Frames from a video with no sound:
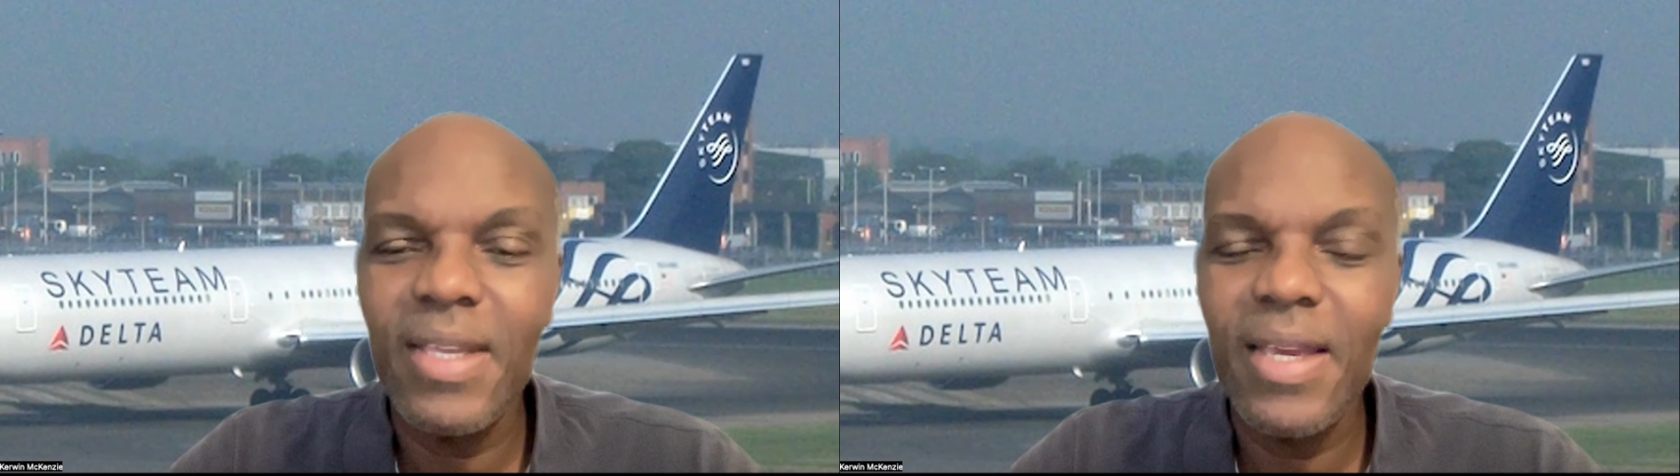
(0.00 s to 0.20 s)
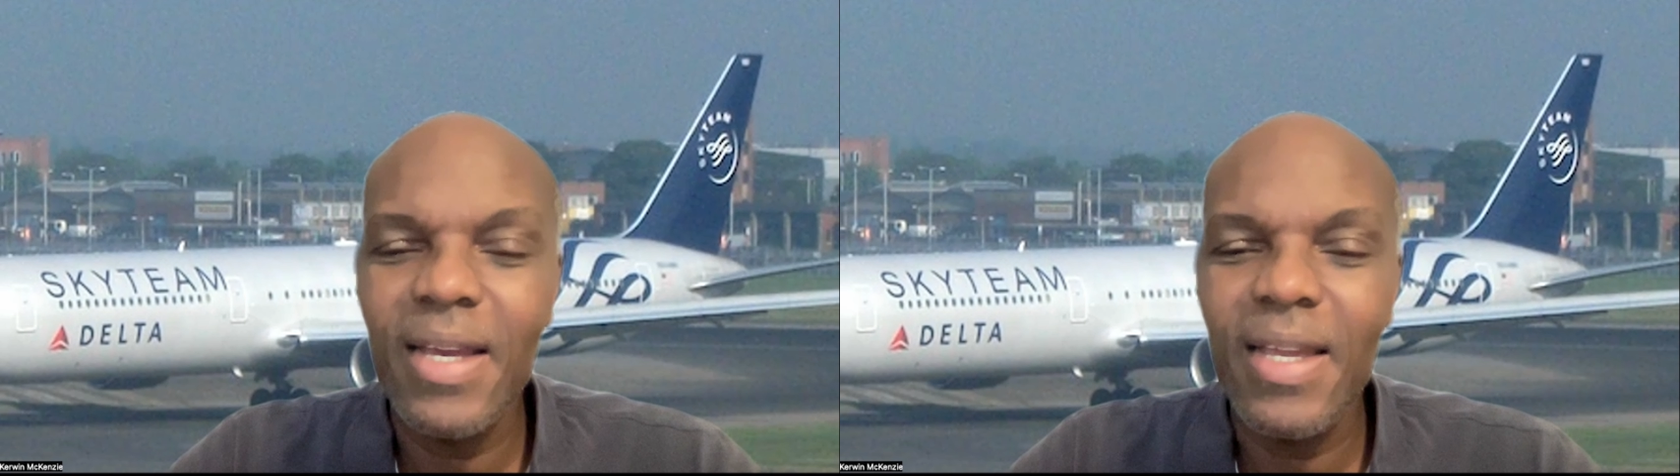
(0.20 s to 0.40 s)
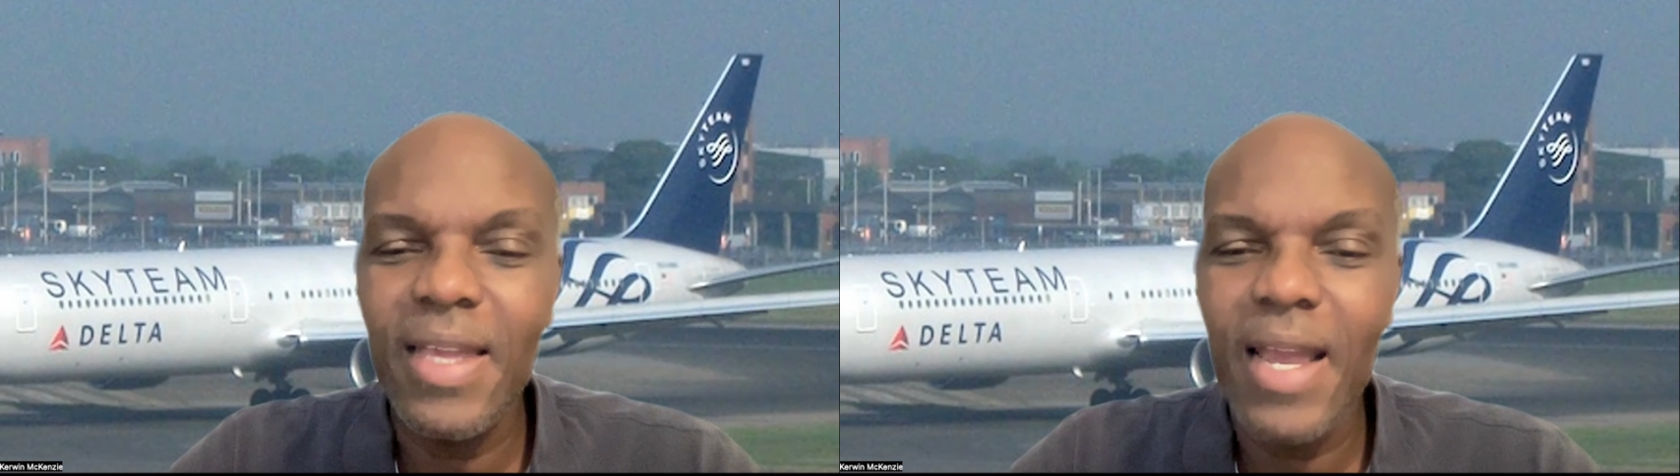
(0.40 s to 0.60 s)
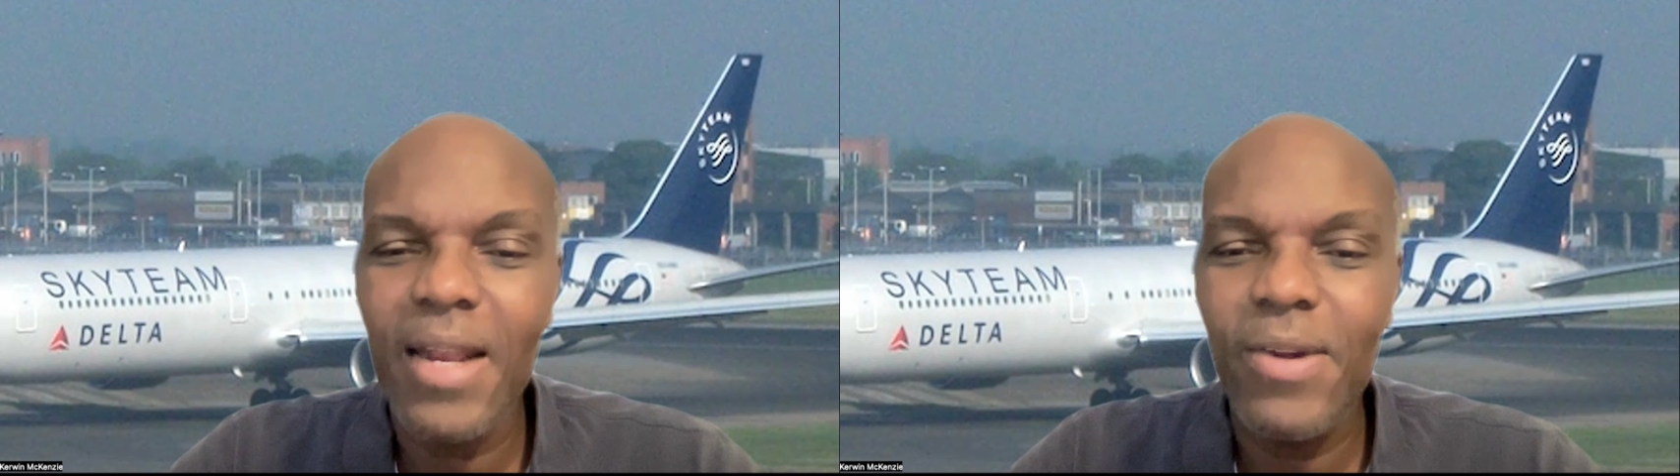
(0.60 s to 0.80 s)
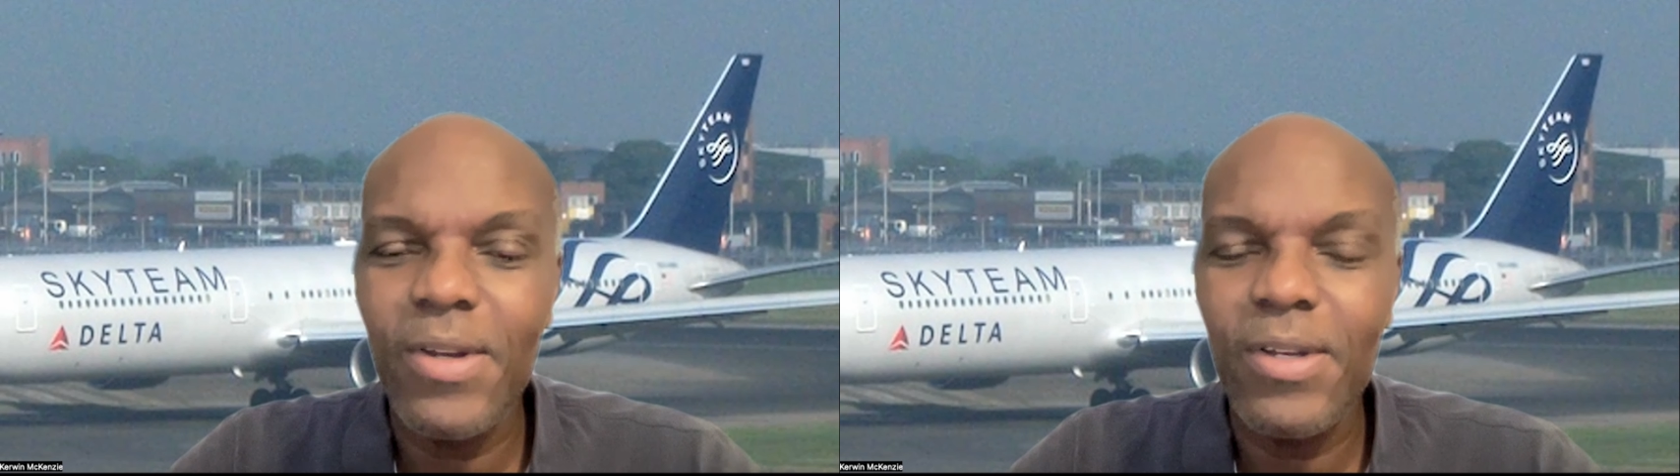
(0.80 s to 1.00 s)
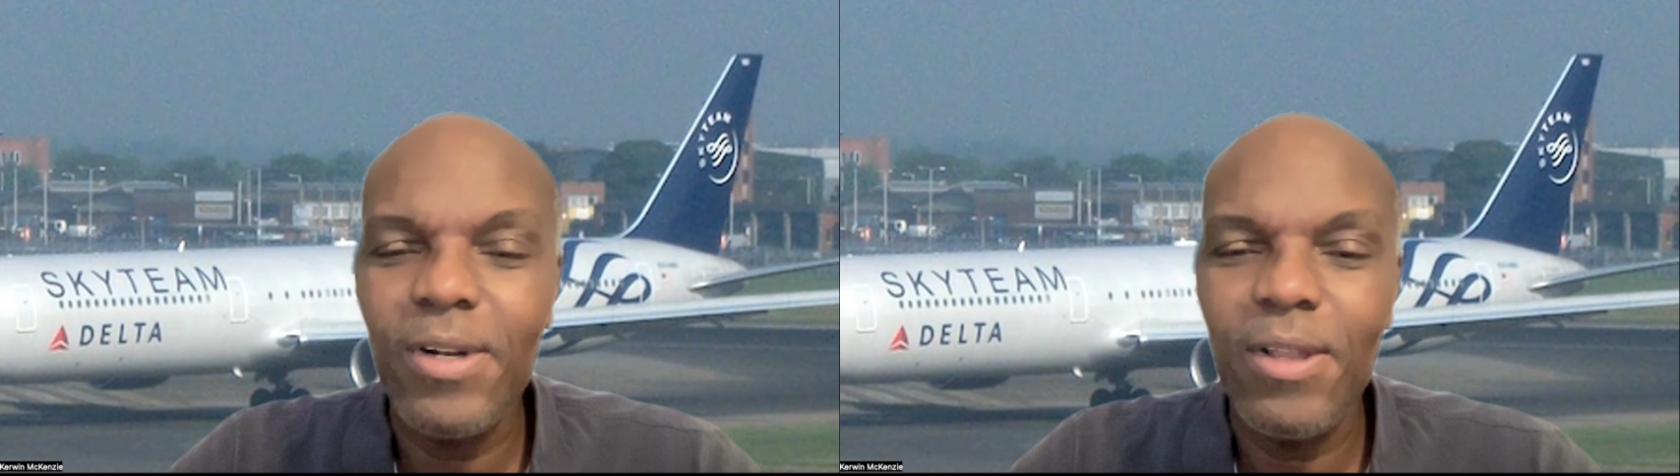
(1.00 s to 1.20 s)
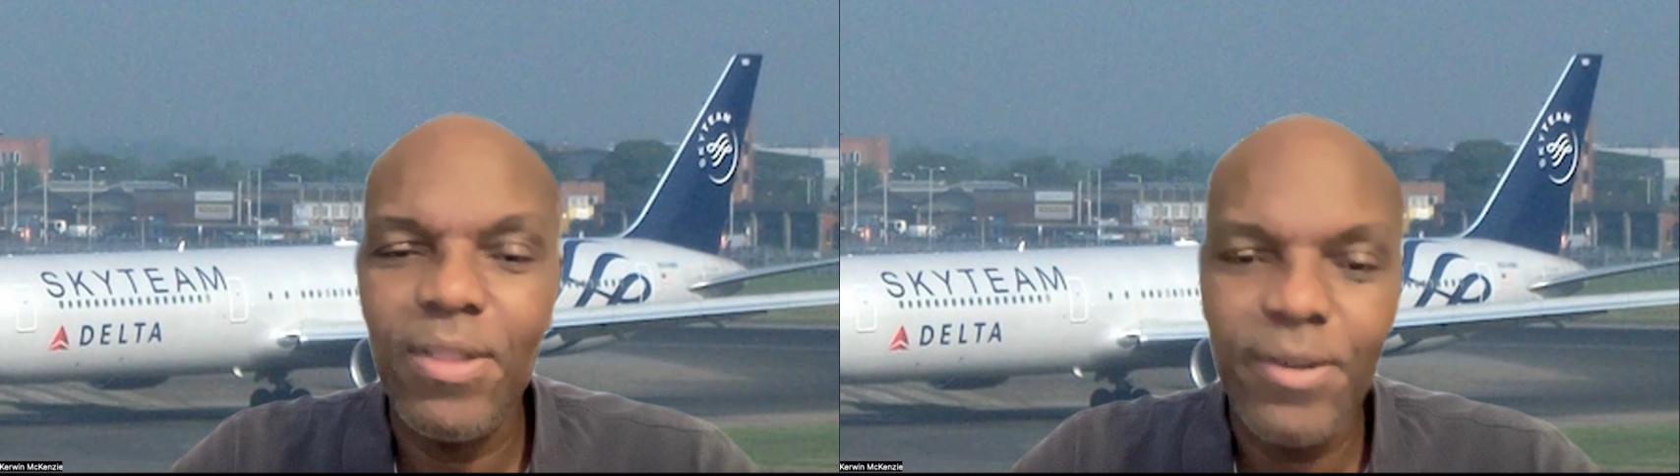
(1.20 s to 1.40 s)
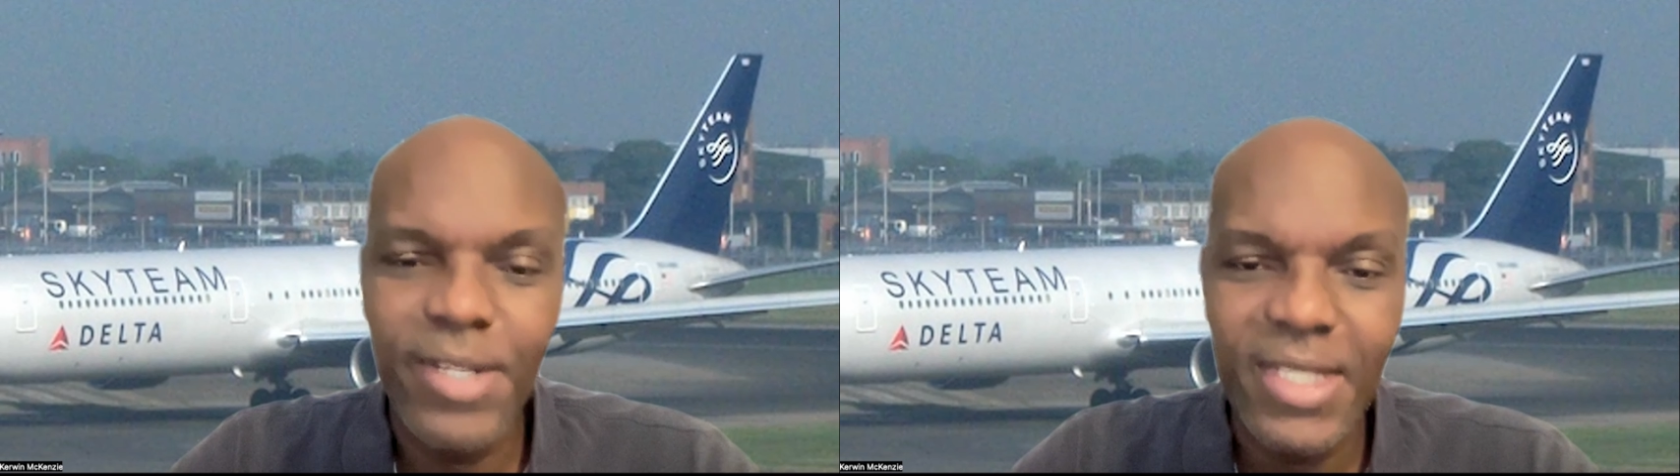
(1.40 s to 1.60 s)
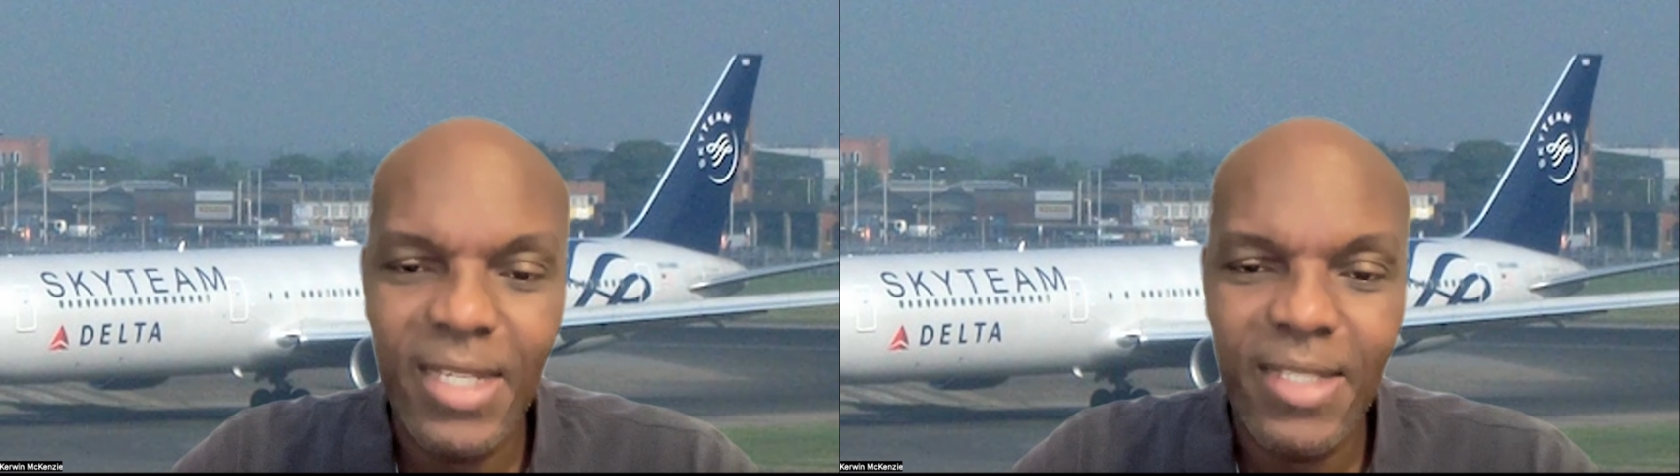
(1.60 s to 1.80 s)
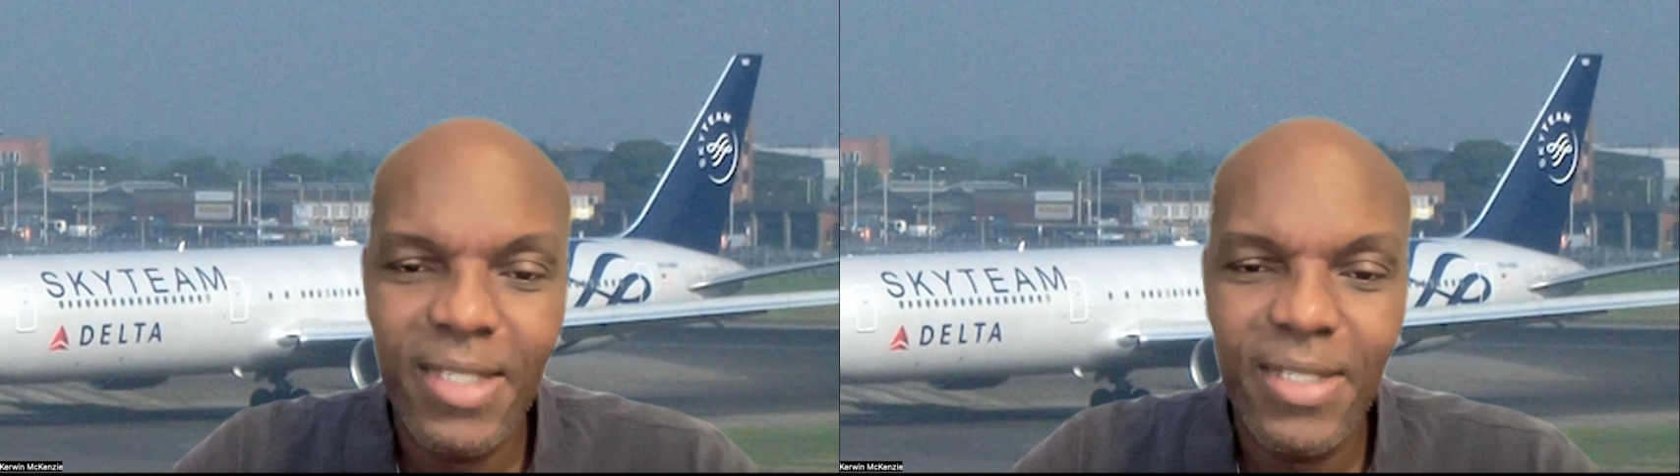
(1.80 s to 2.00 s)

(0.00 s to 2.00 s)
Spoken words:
category called 360.